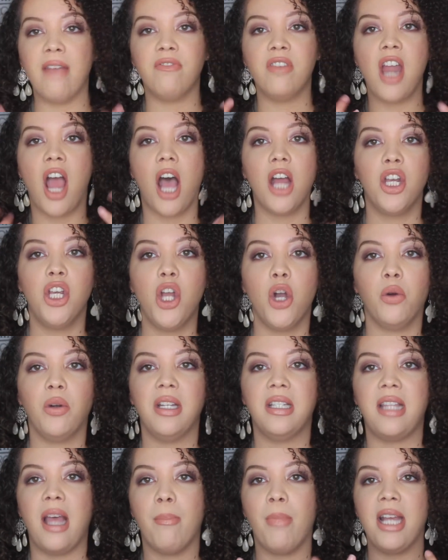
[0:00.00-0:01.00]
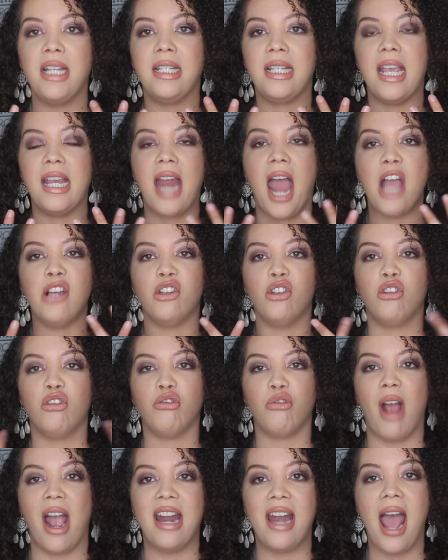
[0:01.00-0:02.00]
have not noticed that my skin has
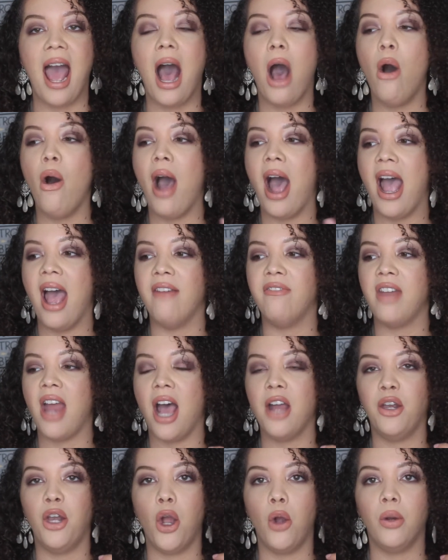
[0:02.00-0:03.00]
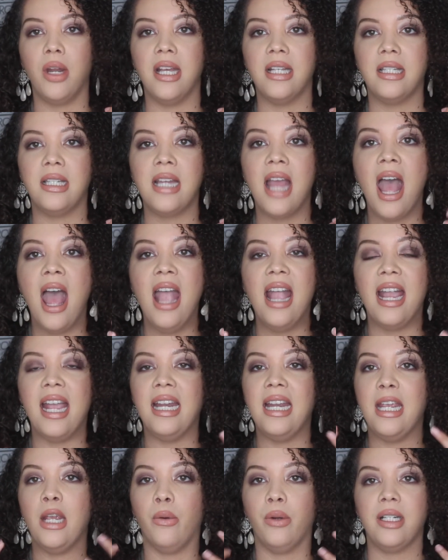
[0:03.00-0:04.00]
dried out. I have not noticed
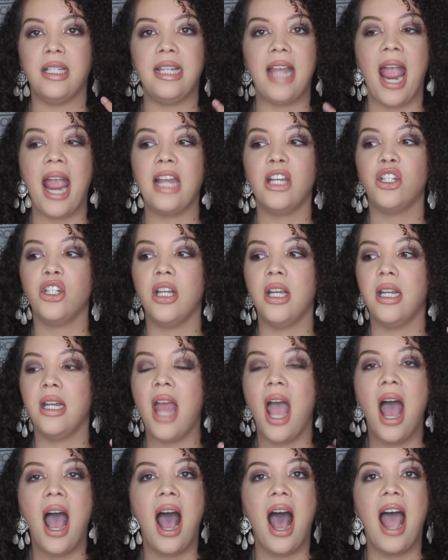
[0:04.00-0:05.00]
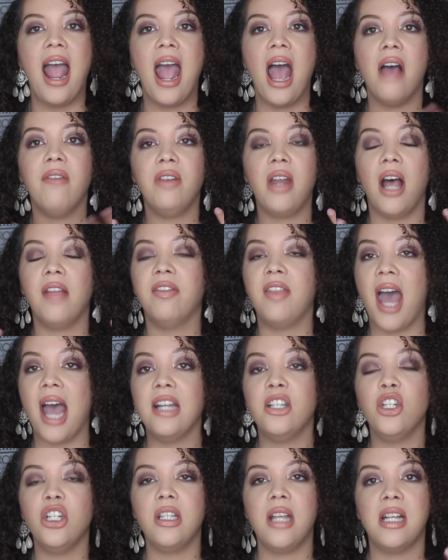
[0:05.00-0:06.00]
any irritation.
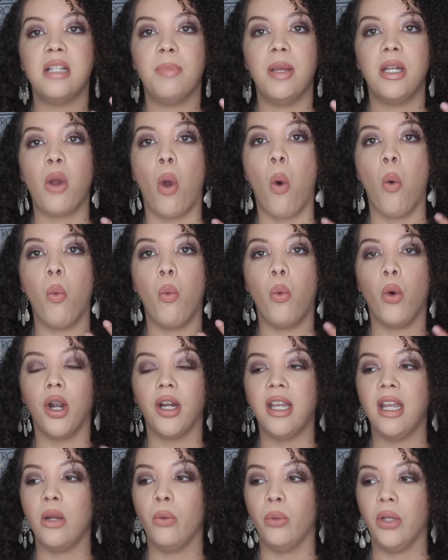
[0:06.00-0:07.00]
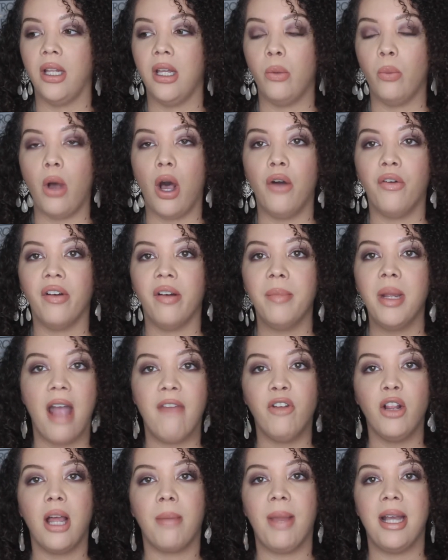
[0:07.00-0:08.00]
That just has been working really well for me. I
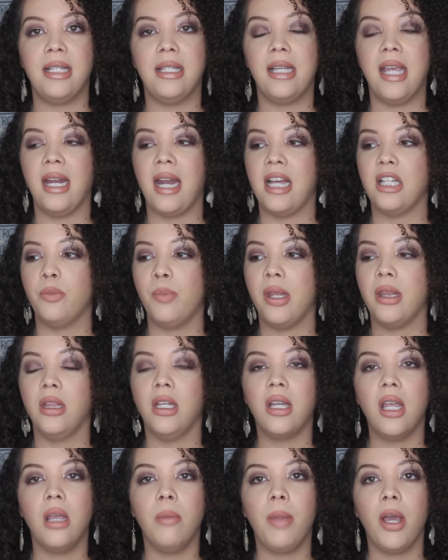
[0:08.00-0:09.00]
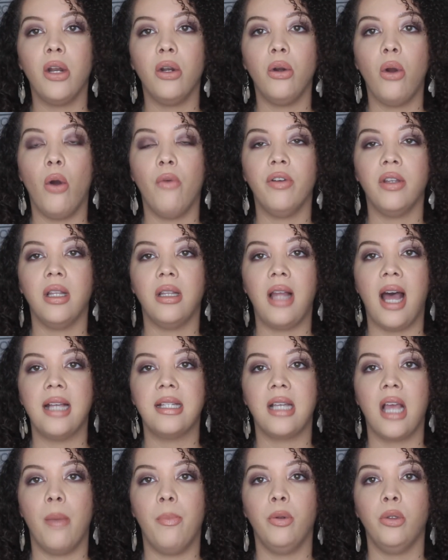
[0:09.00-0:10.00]
feel like my skin has been looking better over the
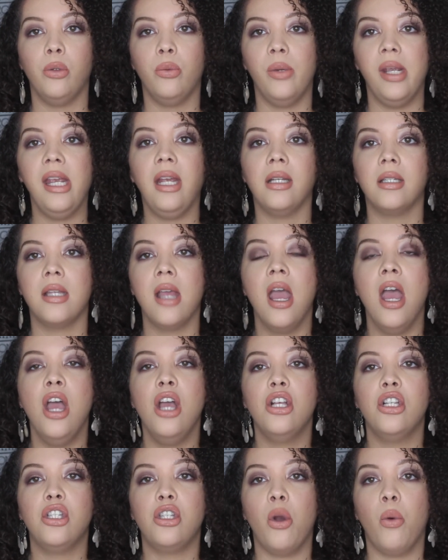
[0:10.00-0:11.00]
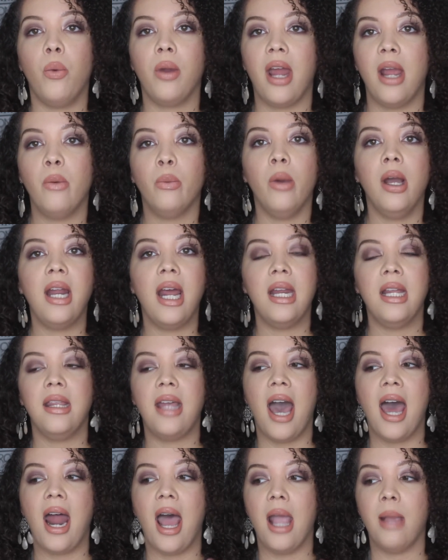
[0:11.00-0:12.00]
last couple of weeks. So when I run out of
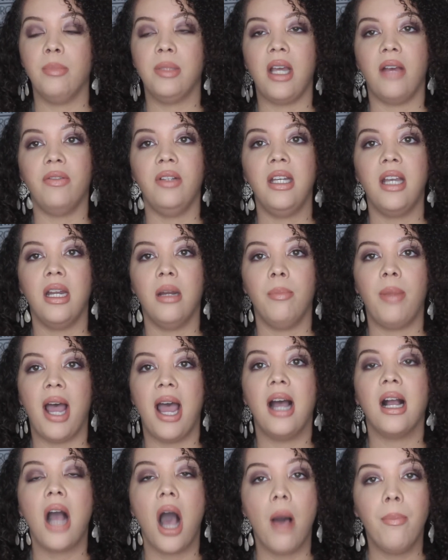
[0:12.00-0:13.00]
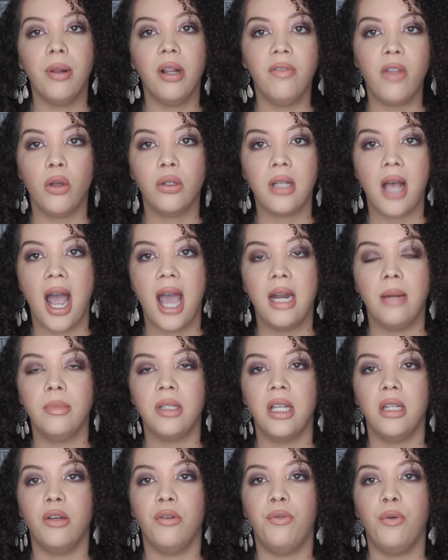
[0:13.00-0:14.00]
that, I'm definitely going to buy a couple of those items
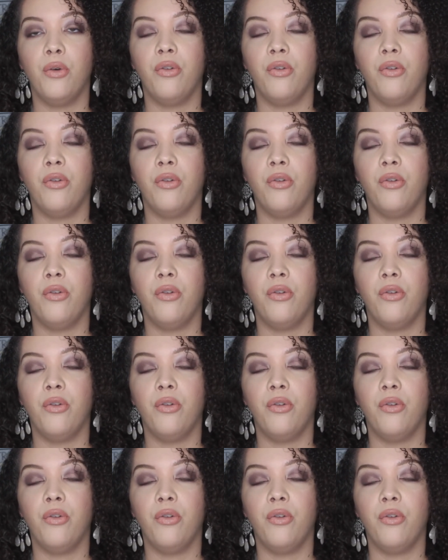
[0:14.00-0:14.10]
in the